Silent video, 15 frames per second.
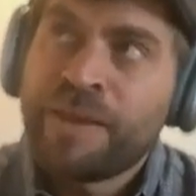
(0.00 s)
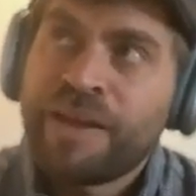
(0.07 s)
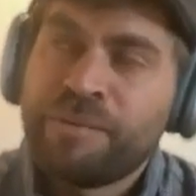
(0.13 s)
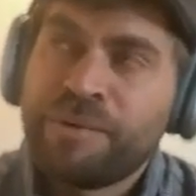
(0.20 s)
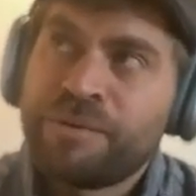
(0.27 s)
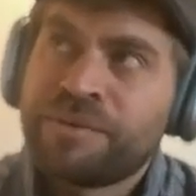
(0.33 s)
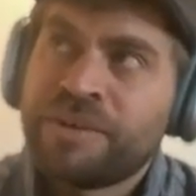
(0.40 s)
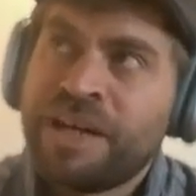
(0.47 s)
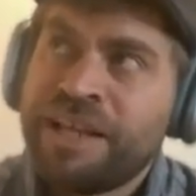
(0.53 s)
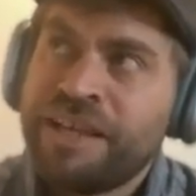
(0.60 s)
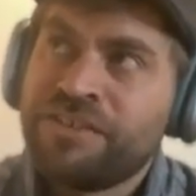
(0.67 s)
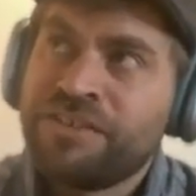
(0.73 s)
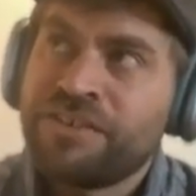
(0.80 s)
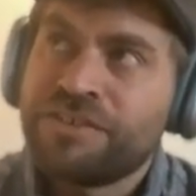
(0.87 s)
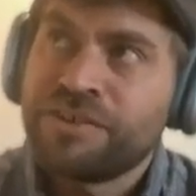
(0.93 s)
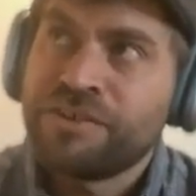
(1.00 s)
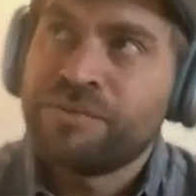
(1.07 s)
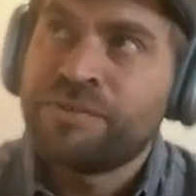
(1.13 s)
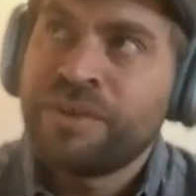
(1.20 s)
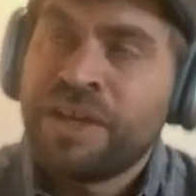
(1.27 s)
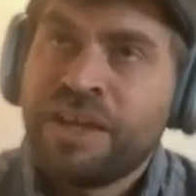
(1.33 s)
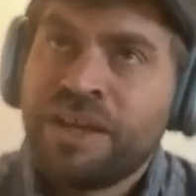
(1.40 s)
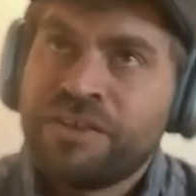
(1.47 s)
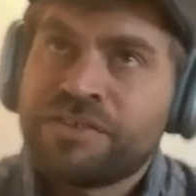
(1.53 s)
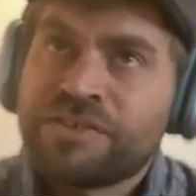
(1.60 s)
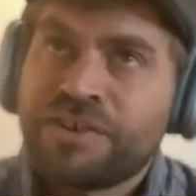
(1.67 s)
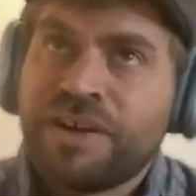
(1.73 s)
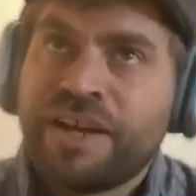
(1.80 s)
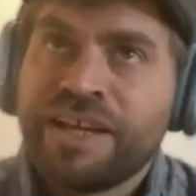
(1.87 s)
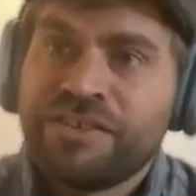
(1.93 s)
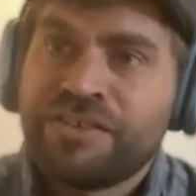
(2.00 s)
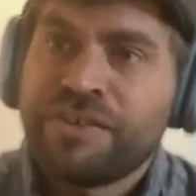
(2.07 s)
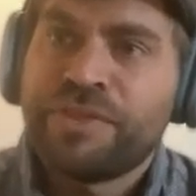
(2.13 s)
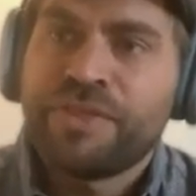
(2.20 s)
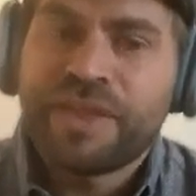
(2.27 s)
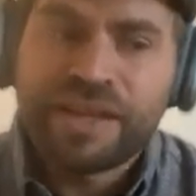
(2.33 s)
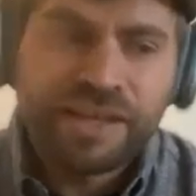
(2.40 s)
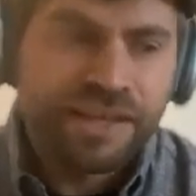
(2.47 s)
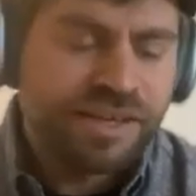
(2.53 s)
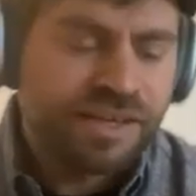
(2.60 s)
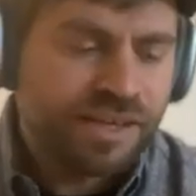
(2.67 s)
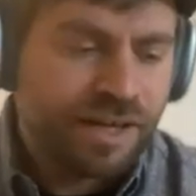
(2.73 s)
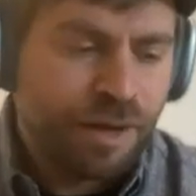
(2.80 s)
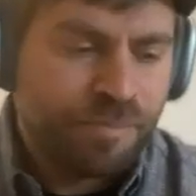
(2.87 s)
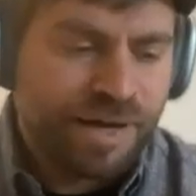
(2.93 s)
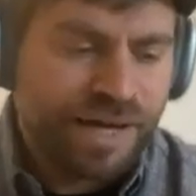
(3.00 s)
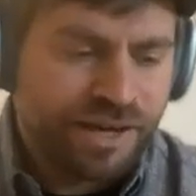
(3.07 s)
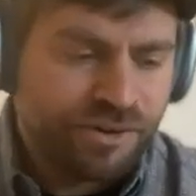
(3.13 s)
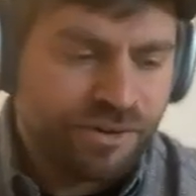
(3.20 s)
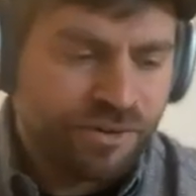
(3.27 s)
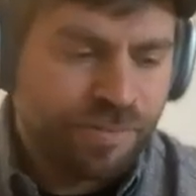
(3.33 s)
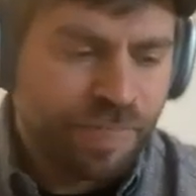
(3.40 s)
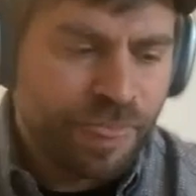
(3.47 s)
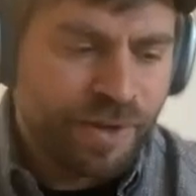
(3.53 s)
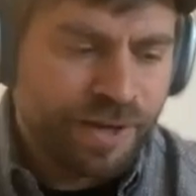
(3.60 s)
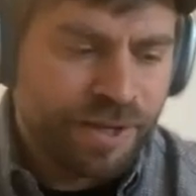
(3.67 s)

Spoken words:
And we're really just sort of trying to think about